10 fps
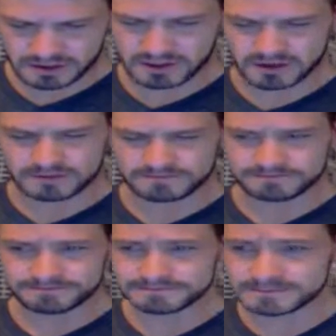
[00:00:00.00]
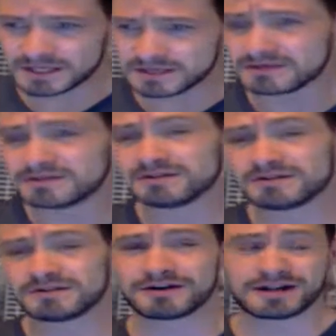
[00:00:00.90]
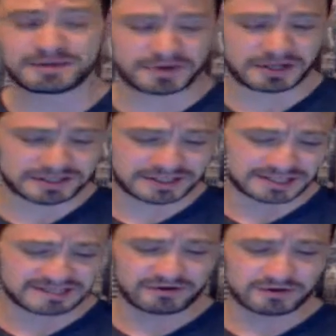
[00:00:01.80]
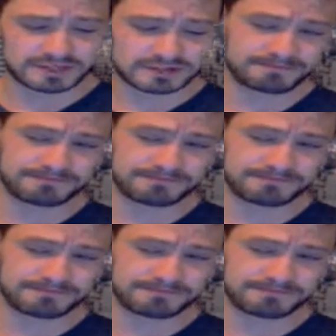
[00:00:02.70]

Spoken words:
Oh. All right, I apologize, folks.